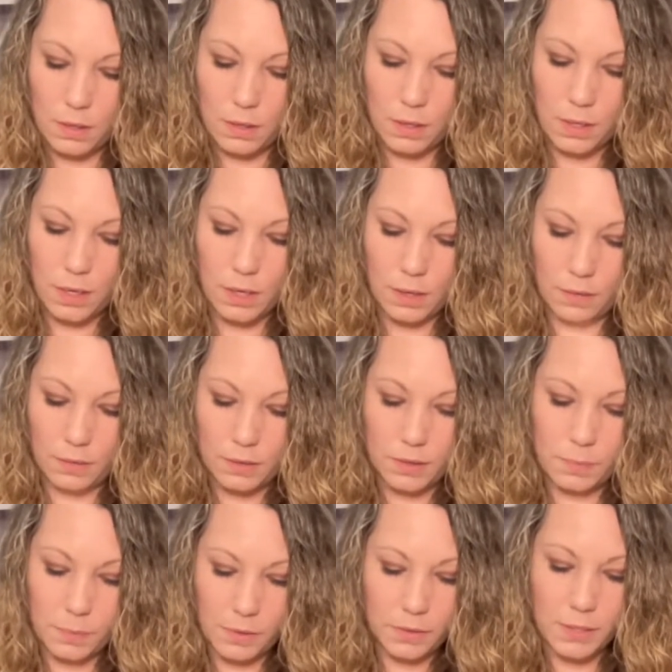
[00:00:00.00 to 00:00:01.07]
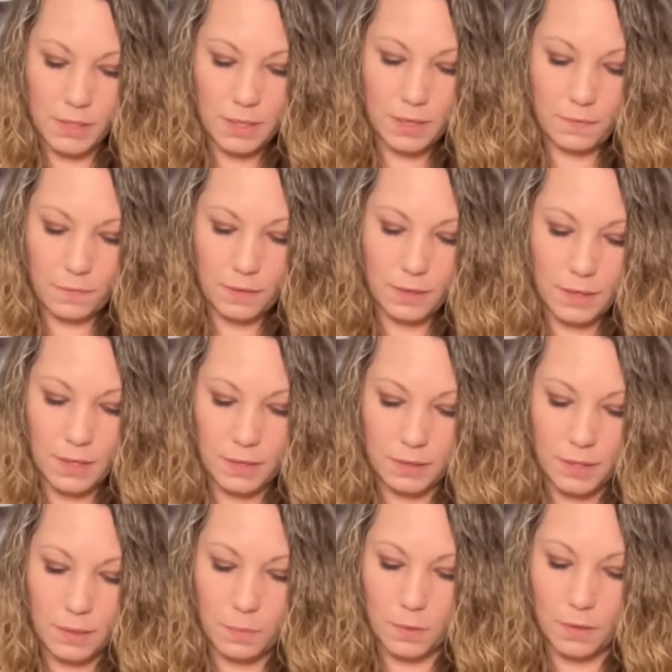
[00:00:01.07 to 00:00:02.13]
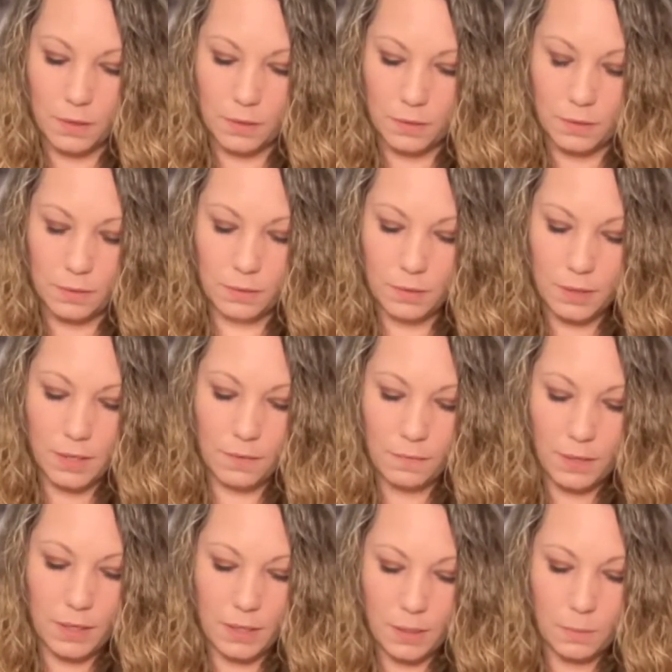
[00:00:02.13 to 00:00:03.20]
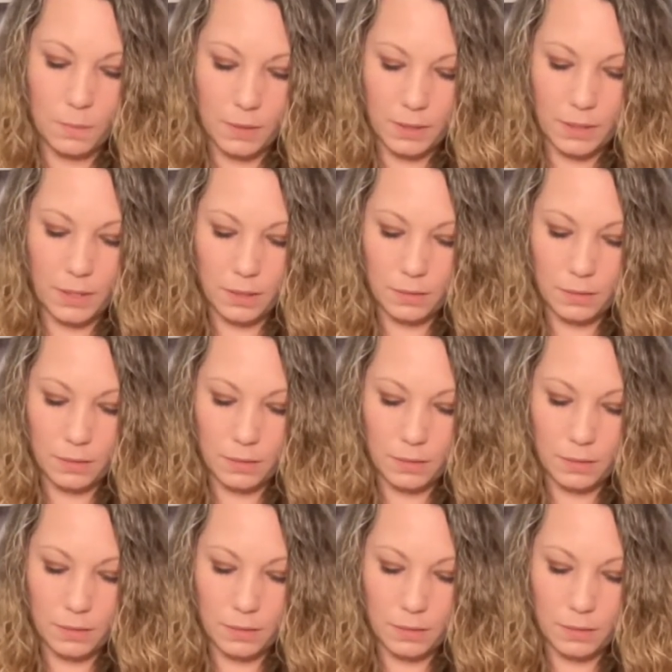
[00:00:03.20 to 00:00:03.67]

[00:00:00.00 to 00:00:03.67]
Yeah, this person, I feel like they weren't giving equally.